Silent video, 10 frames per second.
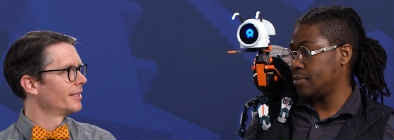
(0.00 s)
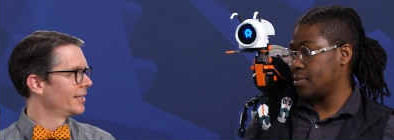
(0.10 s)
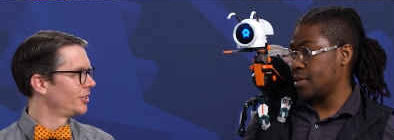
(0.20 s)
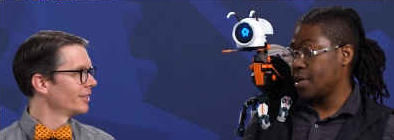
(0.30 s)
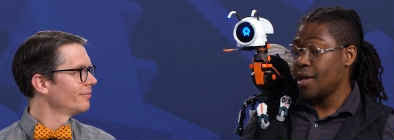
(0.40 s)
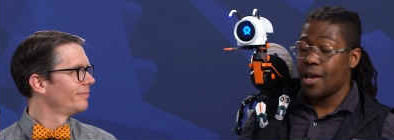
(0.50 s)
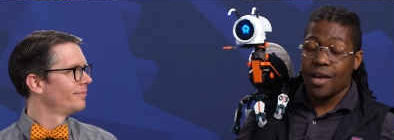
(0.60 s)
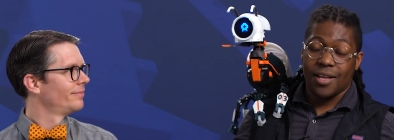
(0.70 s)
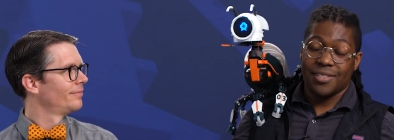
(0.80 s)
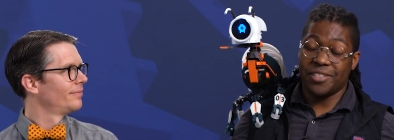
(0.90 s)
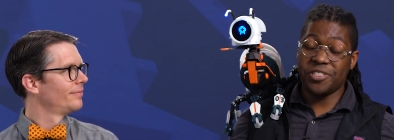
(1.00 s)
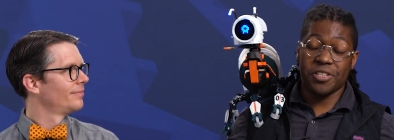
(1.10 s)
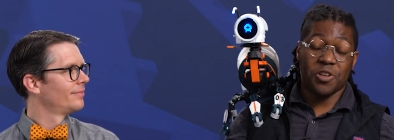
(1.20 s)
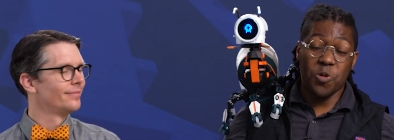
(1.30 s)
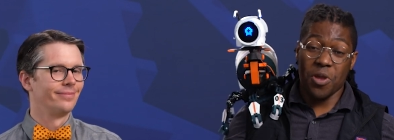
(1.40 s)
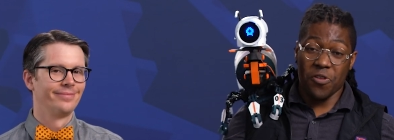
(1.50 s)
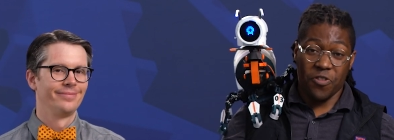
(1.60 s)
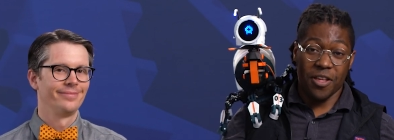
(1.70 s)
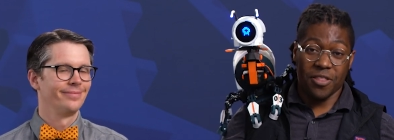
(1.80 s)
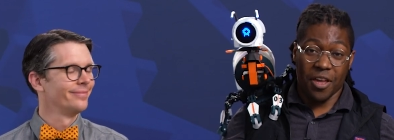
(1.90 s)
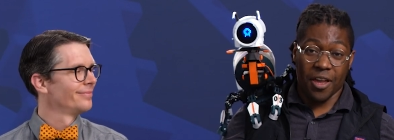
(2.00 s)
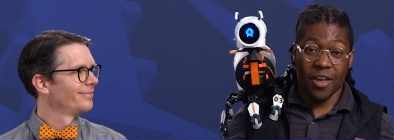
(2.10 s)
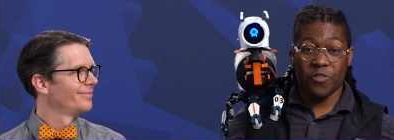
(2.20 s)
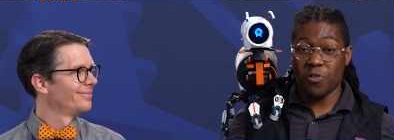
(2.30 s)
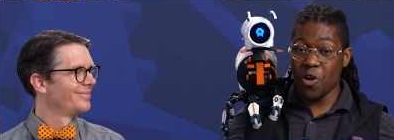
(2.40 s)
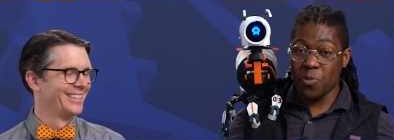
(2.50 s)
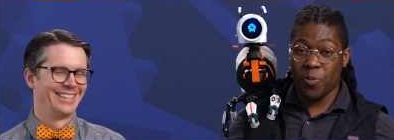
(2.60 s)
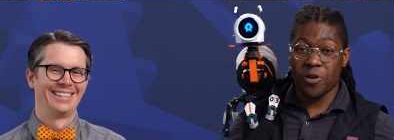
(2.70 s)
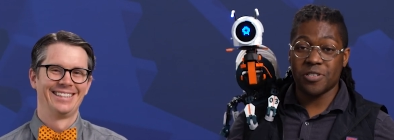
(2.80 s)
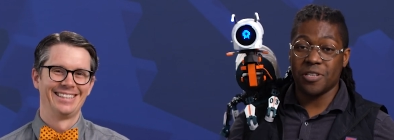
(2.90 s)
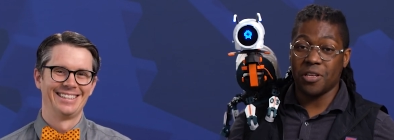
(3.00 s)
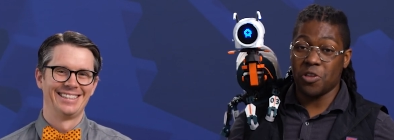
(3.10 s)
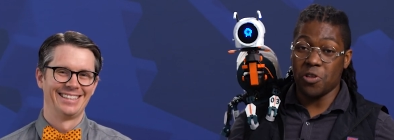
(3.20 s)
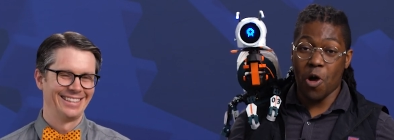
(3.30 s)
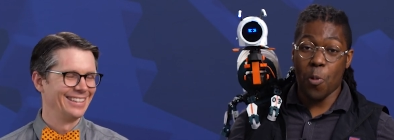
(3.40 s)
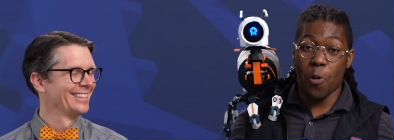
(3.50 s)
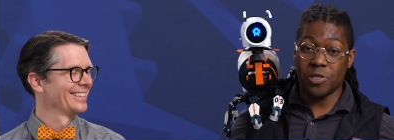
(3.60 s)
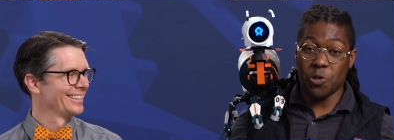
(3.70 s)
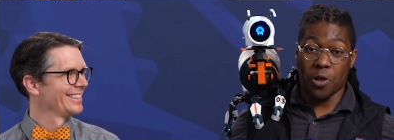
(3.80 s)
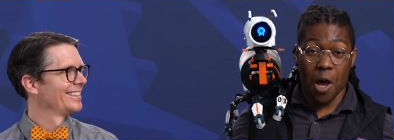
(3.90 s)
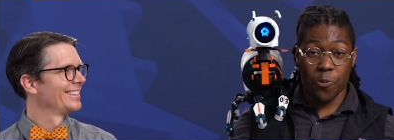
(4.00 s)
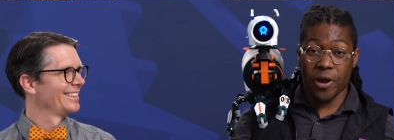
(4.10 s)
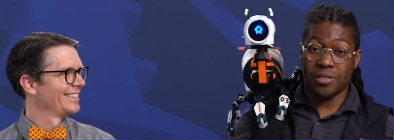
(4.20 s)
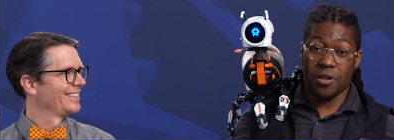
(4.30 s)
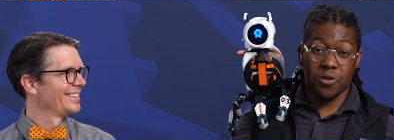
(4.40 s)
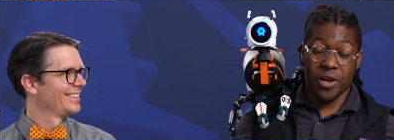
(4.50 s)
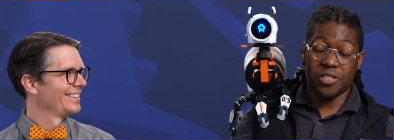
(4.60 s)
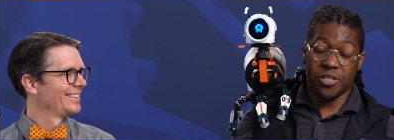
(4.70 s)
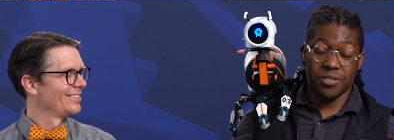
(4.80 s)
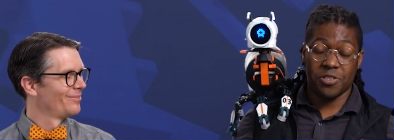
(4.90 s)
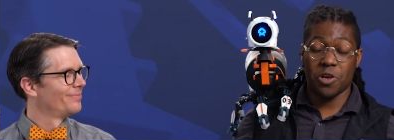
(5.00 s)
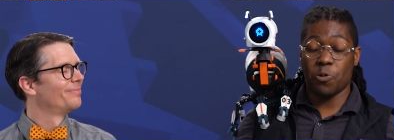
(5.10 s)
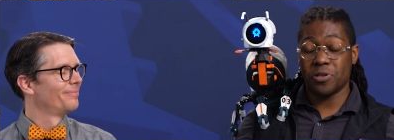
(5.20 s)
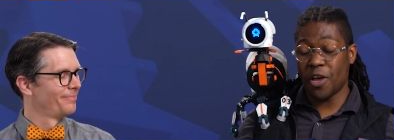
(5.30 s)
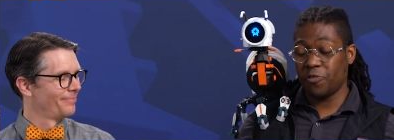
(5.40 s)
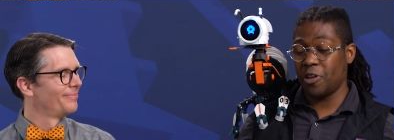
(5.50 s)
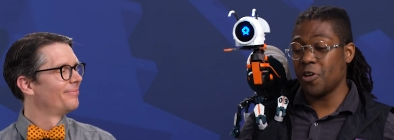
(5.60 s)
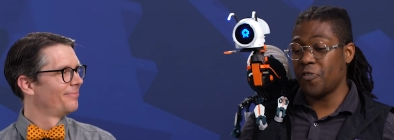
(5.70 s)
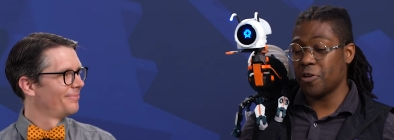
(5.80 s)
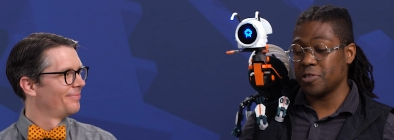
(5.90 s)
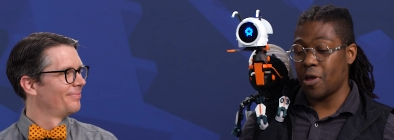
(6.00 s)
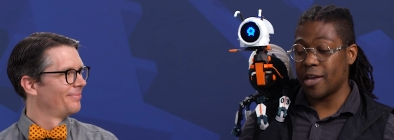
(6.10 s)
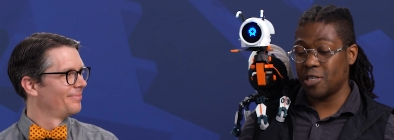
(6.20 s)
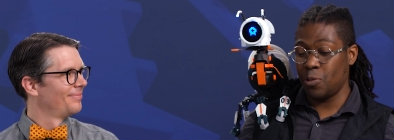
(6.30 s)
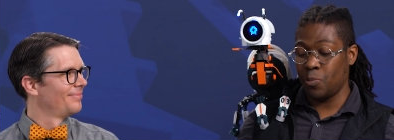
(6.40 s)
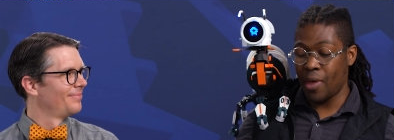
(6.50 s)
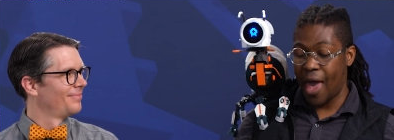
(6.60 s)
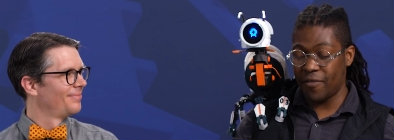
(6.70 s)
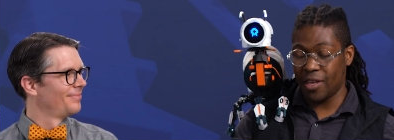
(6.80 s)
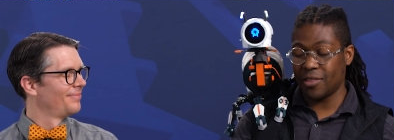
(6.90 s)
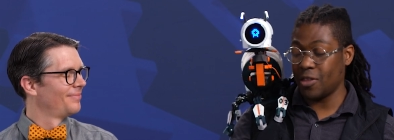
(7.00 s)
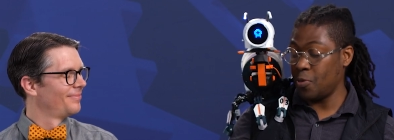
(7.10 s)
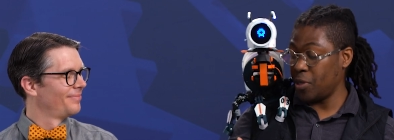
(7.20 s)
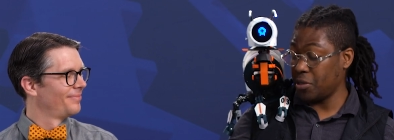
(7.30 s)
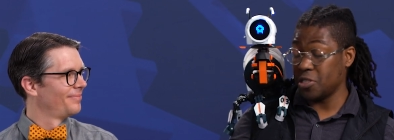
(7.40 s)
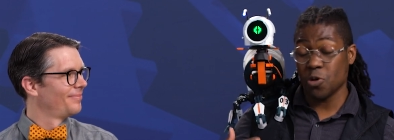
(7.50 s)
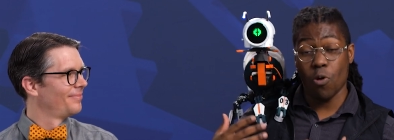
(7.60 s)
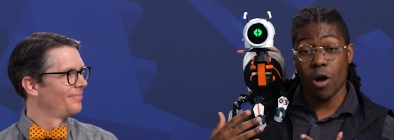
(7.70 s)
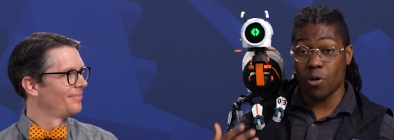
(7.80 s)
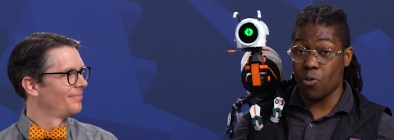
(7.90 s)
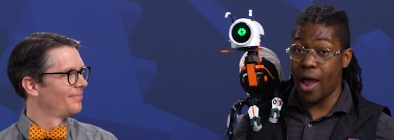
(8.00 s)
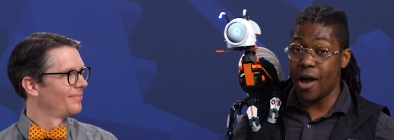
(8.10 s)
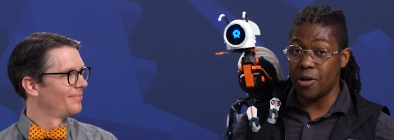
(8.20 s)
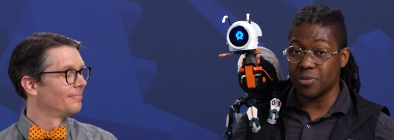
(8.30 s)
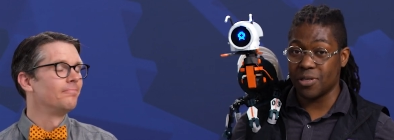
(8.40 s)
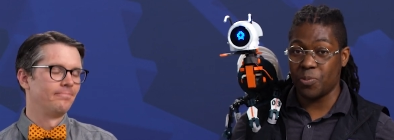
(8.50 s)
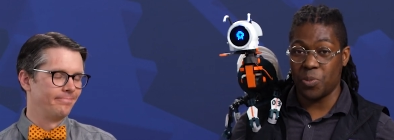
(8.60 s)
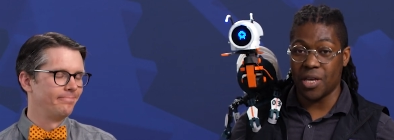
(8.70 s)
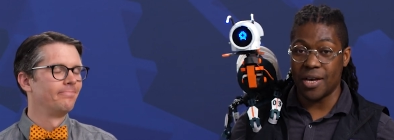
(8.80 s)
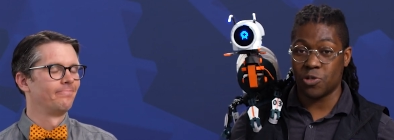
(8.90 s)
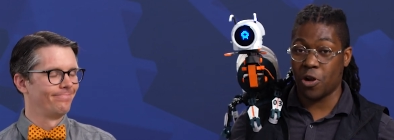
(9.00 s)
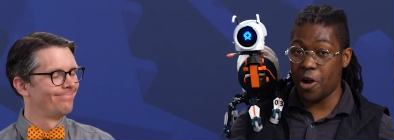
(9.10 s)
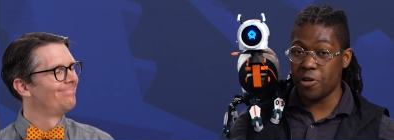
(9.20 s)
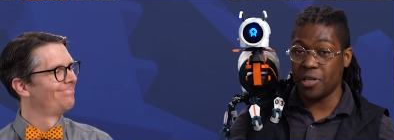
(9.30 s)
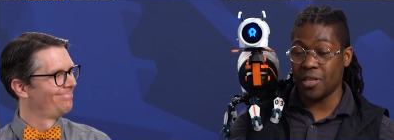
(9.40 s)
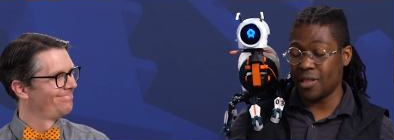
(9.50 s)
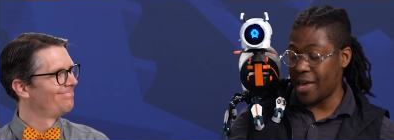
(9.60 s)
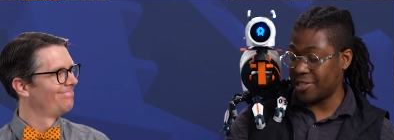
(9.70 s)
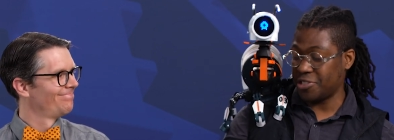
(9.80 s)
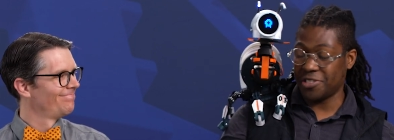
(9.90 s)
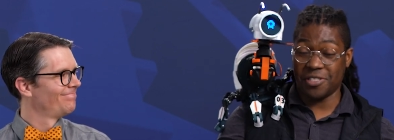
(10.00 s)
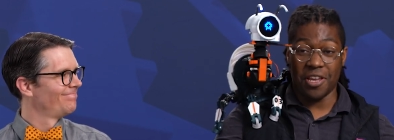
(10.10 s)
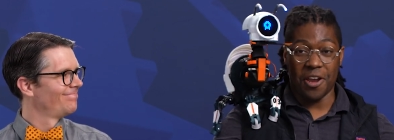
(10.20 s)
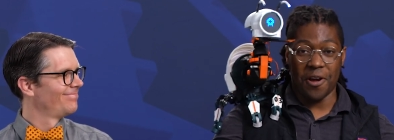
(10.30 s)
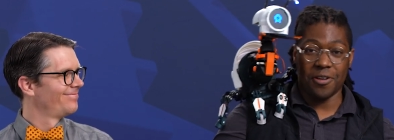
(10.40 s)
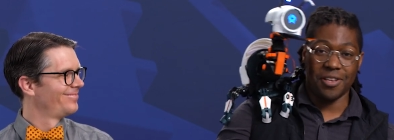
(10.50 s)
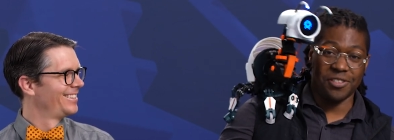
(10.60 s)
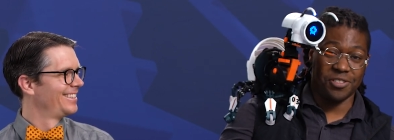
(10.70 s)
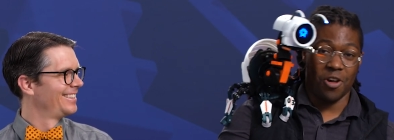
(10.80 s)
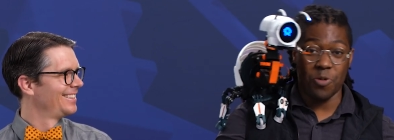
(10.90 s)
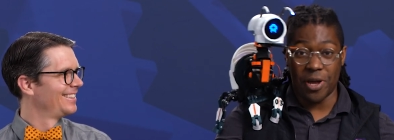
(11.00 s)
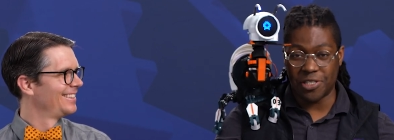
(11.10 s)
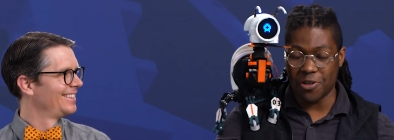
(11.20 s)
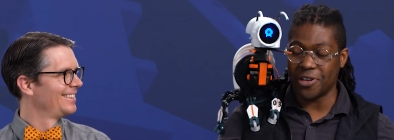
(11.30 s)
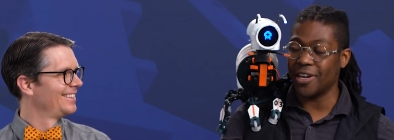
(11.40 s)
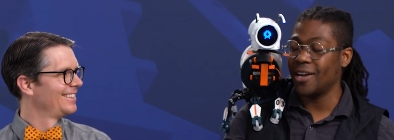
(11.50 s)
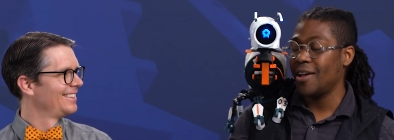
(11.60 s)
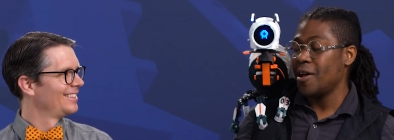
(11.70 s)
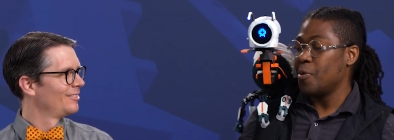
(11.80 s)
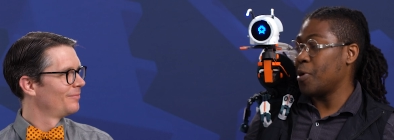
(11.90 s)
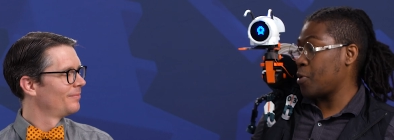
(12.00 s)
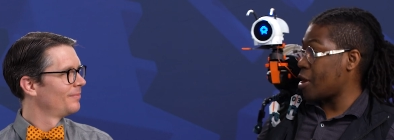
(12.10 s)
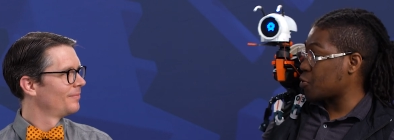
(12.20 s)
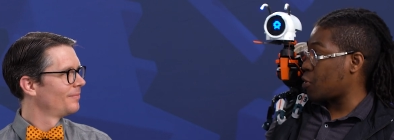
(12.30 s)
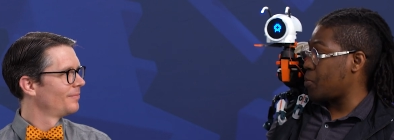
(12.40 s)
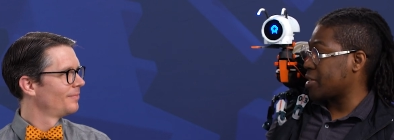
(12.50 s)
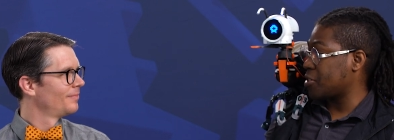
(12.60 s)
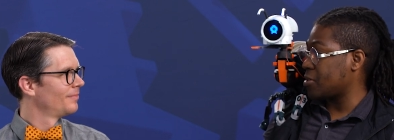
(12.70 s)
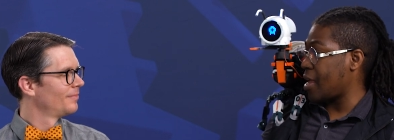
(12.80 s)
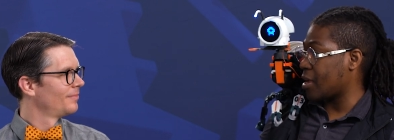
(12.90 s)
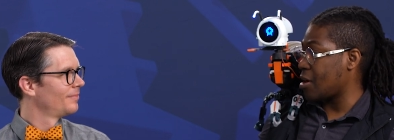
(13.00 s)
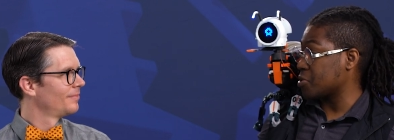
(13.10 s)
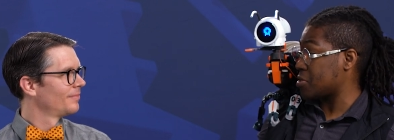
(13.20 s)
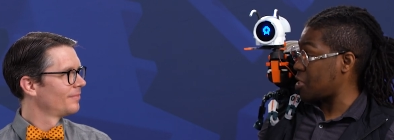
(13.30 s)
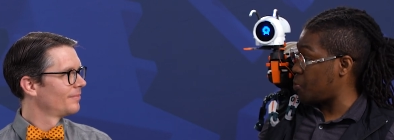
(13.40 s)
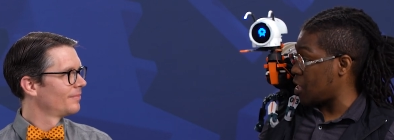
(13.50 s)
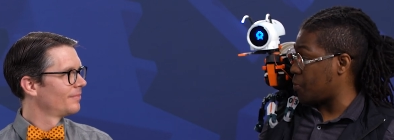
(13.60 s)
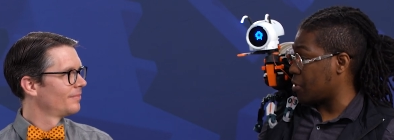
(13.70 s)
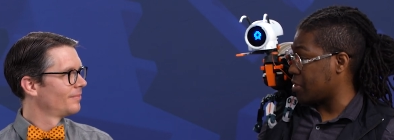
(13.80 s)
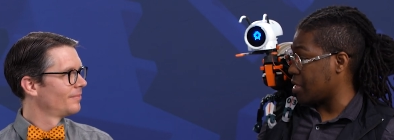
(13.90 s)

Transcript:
Speaker 1: to Digit? Digit is going to be a fun thing. If you know me personally, you know I'm always doing upgrades and iterations. So we're definitely going to focus on actually having it the ability to walk around because currently the legs just sit here and it's just on my shoulder. But we also want to make sure that I can also see people and